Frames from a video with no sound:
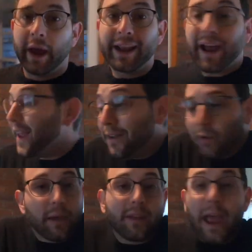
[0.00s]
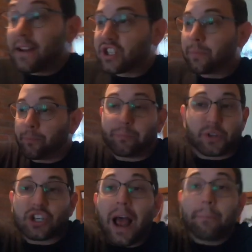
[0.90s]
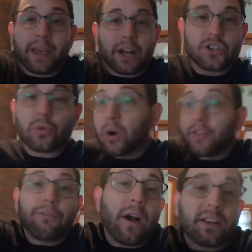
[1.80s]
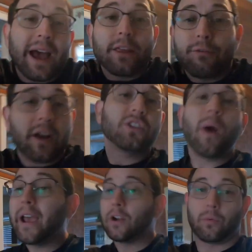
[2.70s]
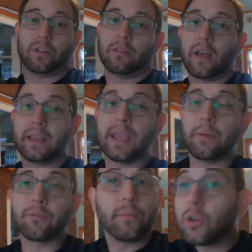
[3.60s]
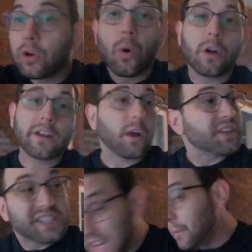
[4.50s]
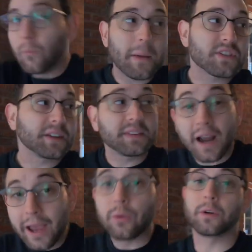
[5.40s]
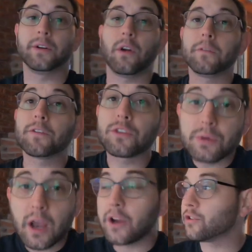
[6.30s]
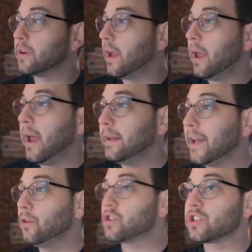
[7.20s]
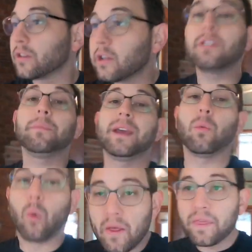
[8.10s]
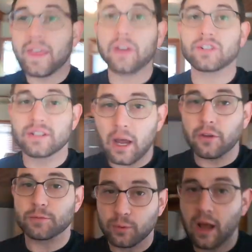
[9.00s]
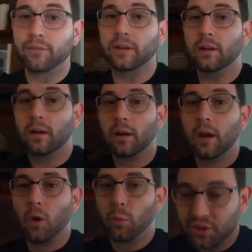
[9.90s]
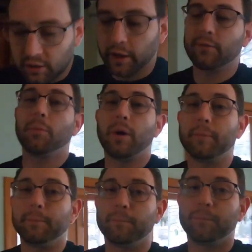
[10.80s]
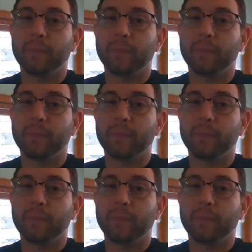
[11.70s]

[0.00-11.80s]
And as the shop manager, how the fuck do I know where the light came from? You could have ordered it on the same website that I ordered it on for $300, and now you just literally made $1,000 profit with the click of a button.